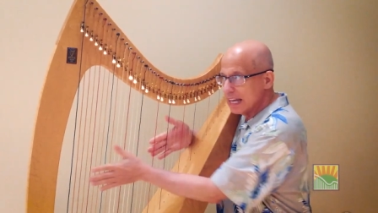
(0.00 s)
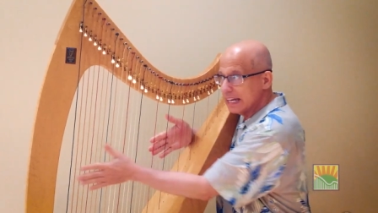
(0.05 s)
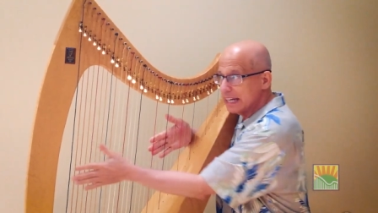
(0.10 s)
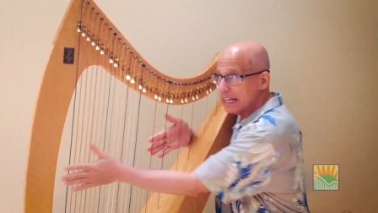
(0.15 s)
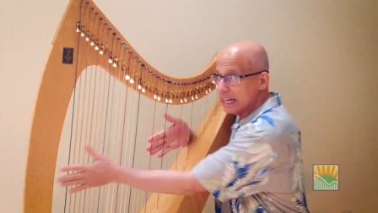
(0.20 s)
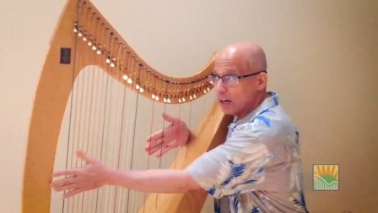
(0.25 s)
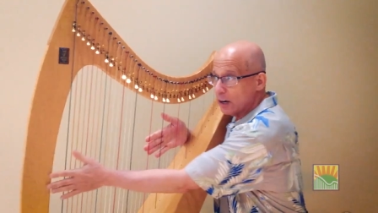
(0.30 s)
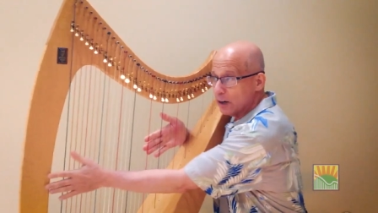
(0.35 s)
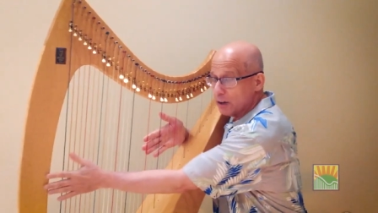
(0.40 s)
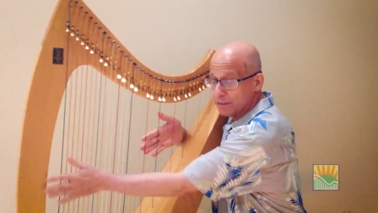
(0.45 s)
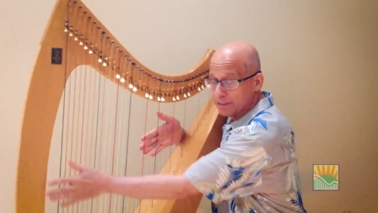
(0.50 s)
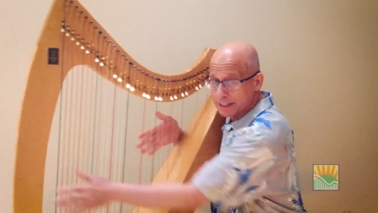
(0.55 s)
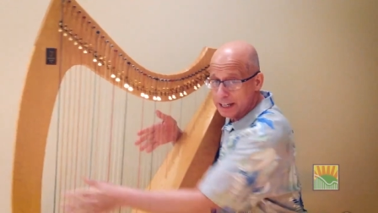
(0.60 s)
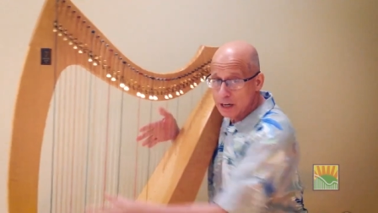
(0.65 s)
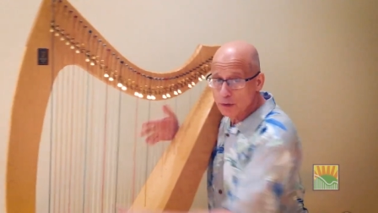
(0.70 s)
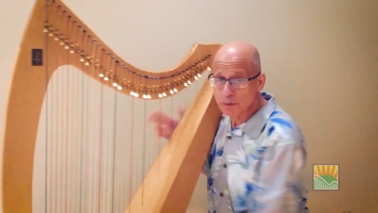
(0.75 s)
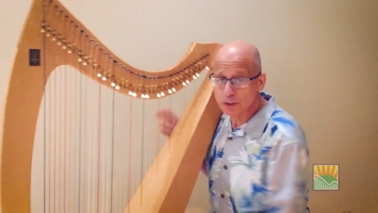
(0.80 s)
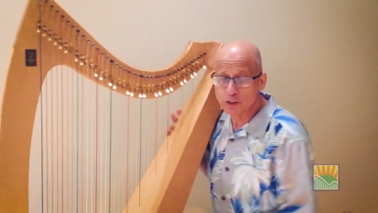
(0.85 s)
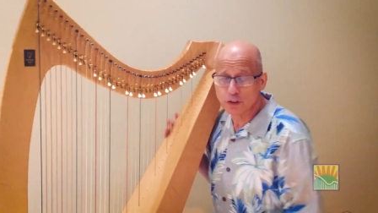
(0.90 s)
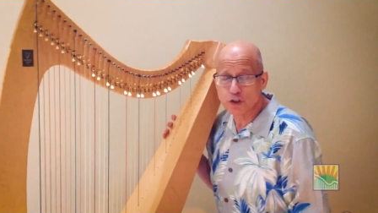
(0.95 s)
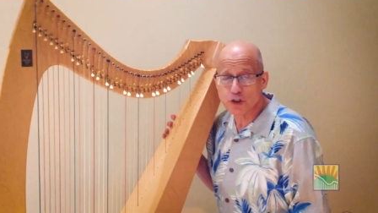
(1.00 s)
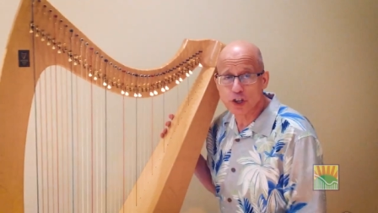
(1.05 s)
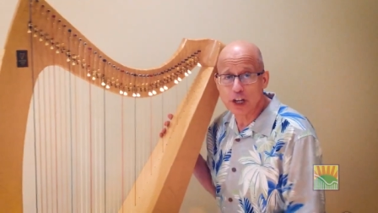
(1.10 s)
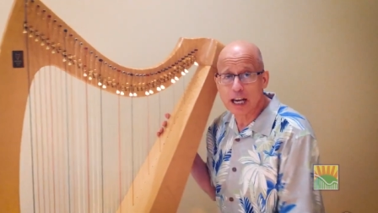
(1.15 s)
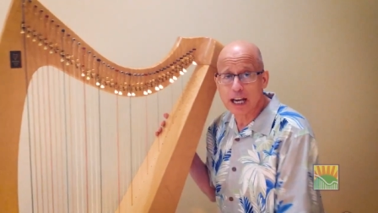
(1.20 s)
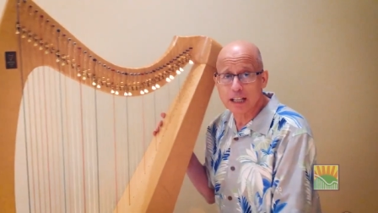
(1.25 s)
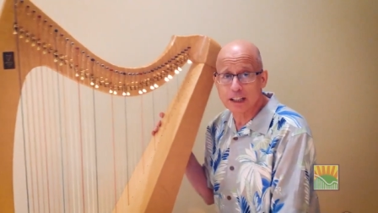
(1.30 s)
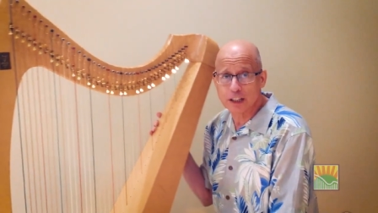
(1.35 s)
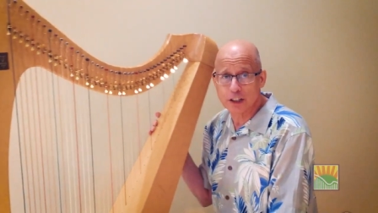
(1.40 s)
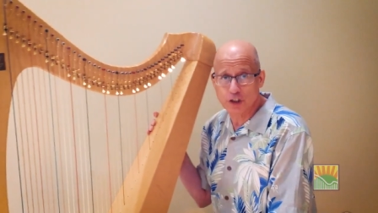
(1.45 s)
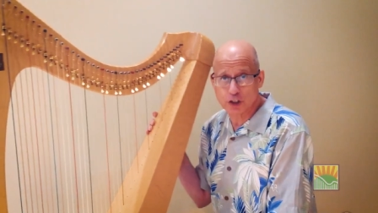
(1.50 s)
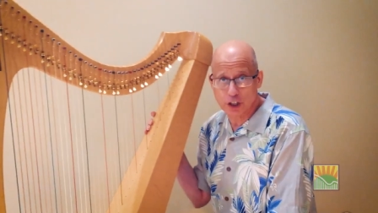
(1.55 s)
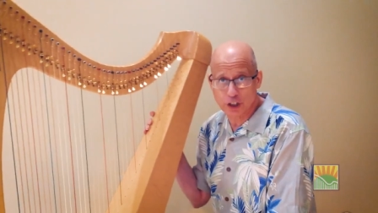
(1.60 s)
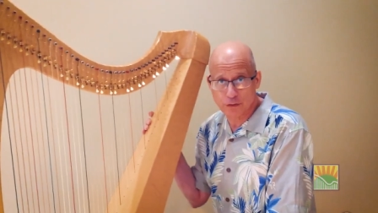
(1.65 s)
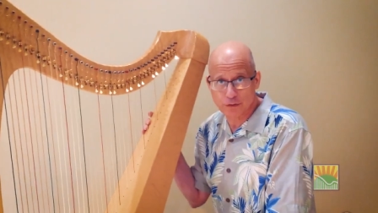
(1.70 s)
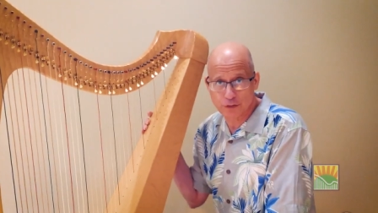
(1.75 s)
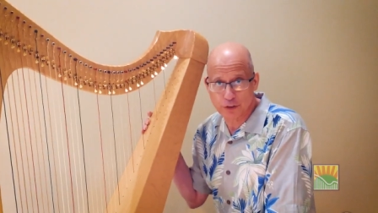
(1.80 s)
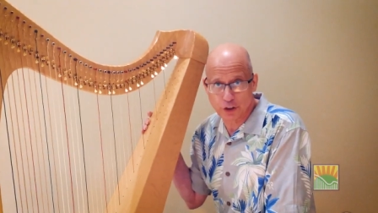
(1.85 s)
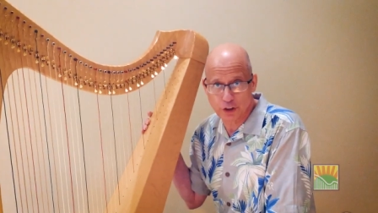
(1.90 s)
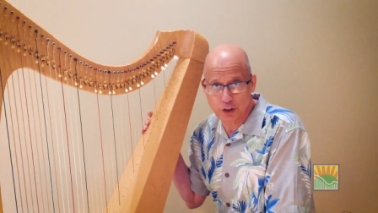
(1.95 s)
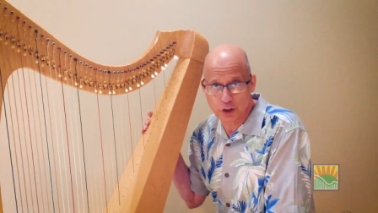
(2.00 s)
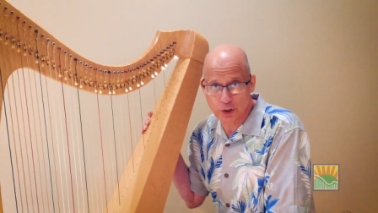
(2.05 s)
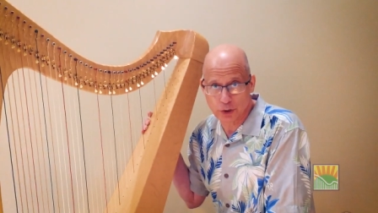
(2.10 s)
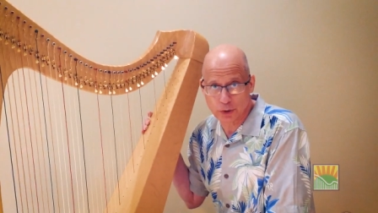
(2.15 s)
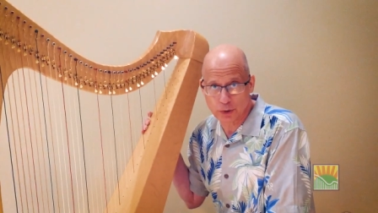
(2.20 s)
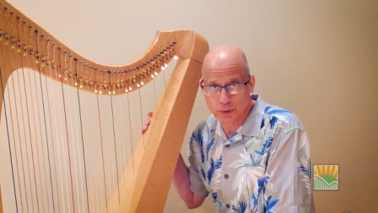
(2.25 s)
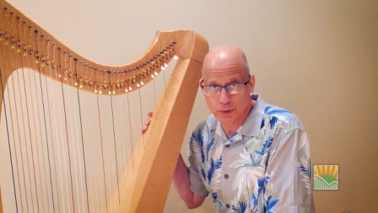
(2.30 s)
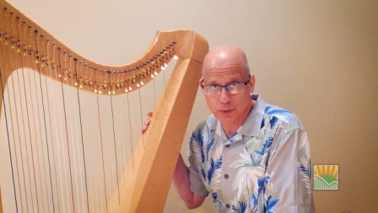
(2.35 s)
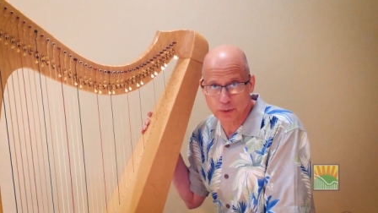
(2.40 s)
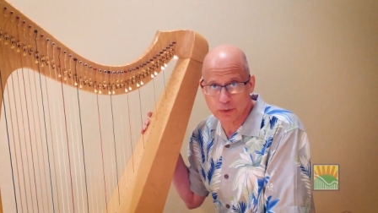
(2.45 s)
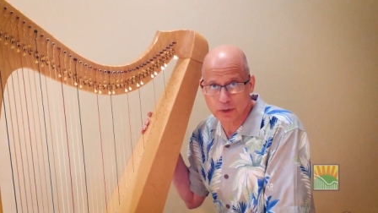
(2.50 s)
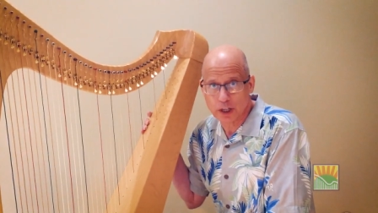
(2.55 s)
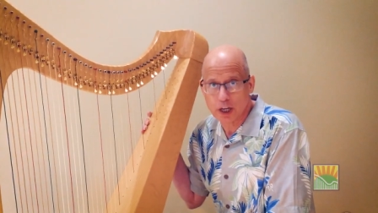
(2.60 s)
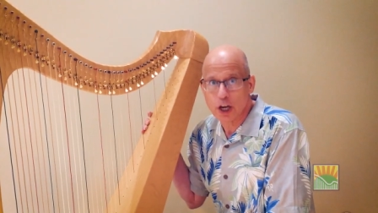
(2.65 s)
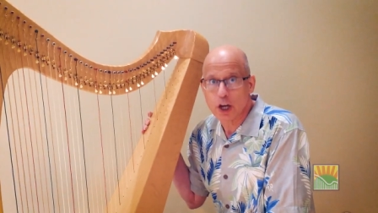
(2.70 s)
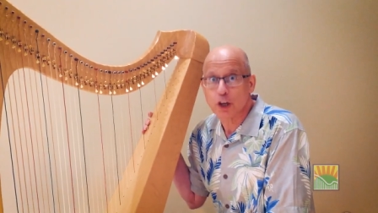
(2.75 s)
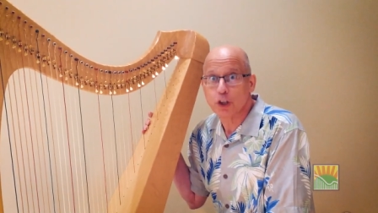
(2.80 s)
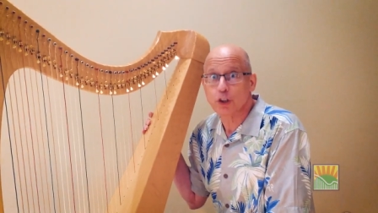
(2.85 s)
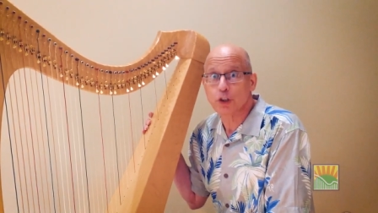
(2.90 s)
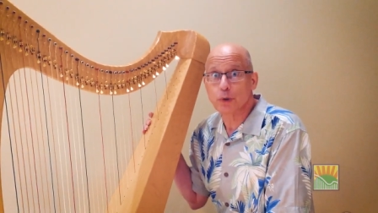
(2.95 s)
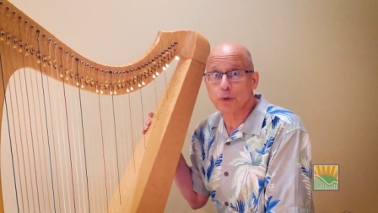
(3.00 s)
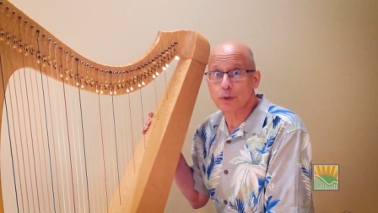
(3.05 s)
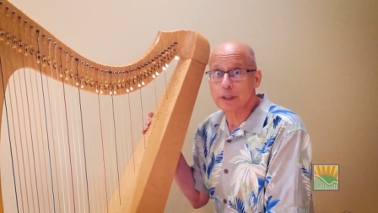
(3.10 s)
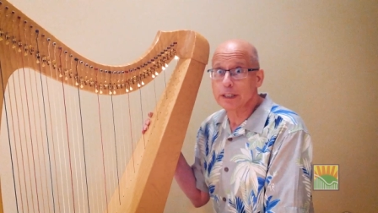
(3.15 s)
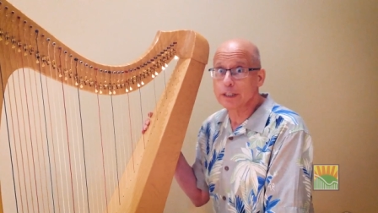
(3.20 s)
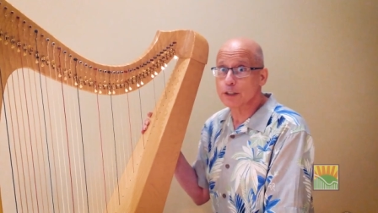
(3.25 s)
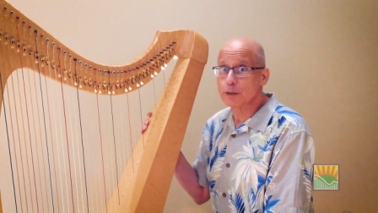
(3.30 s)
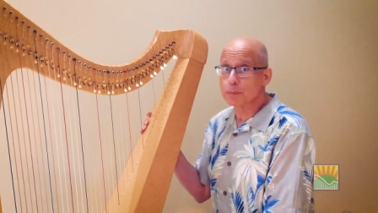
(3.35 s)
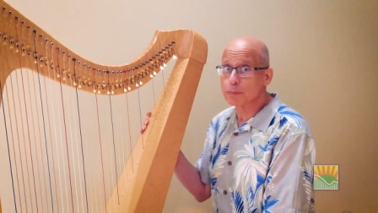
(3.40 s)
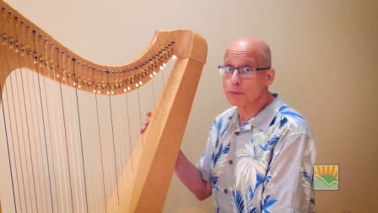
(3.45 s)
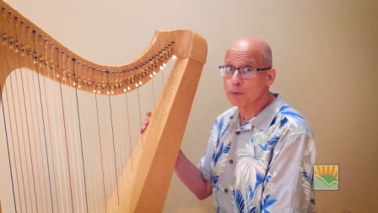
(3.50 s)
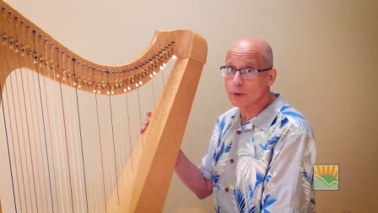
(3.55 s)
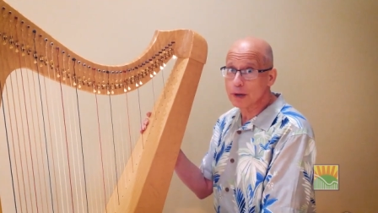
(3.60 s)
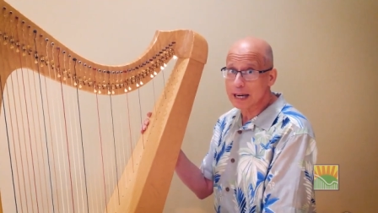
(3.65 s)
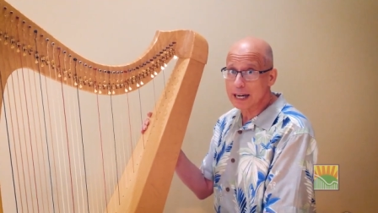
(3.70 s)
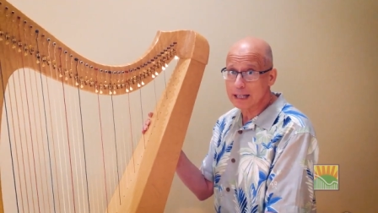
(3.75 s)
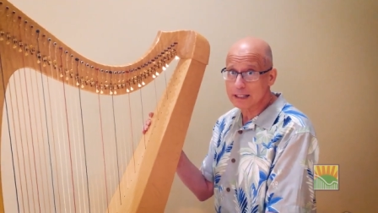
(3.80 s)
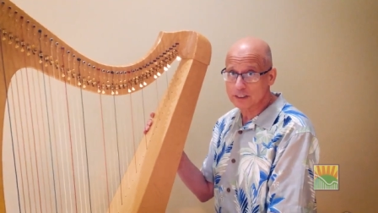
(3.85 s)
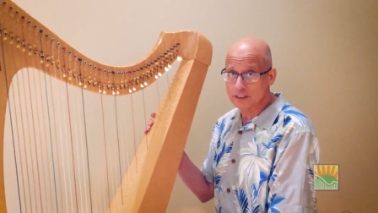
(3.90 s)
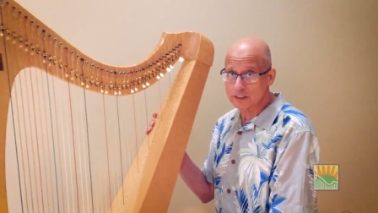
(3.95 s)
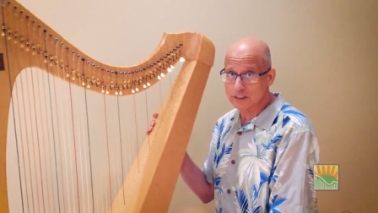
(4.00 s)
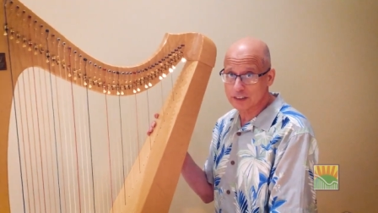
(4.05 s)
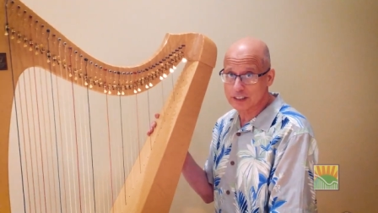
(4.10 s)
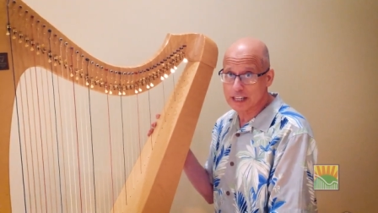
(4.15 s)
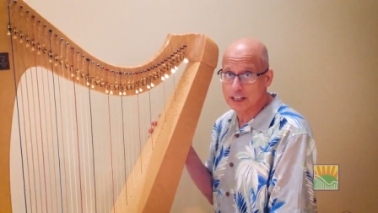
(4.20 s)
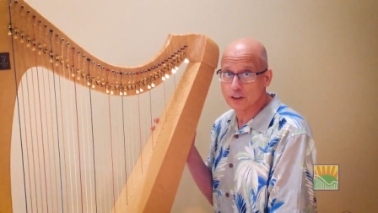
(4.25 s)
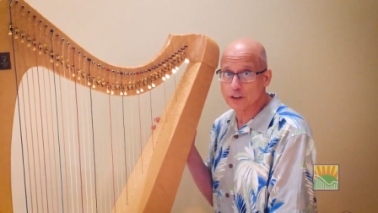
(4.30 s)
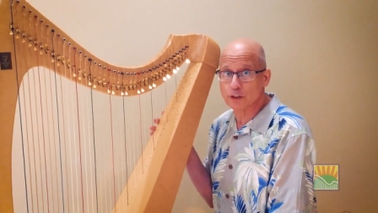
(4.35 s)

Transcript: Now, if that was challenging for you, you need to practice that.